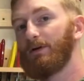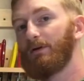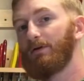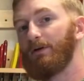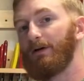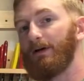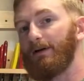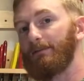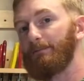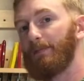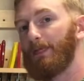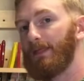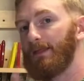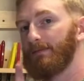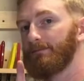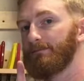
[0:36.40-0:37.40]
Real quick,
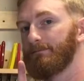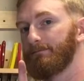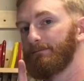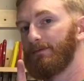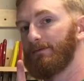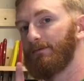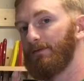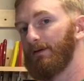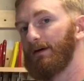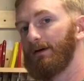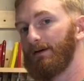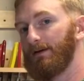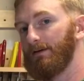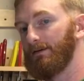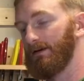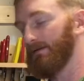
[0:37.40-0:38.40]
before I
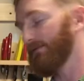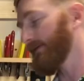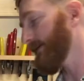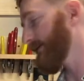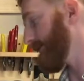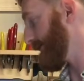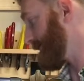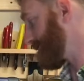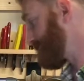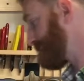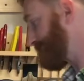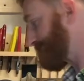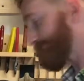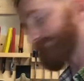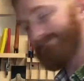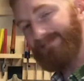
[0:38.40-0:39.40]
go any further,
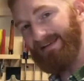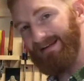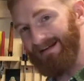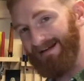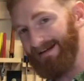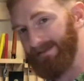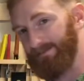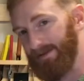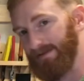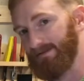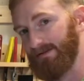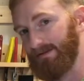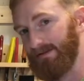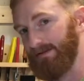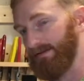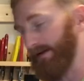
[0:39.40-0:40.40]
I didn't
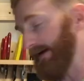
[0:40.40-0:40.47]
mention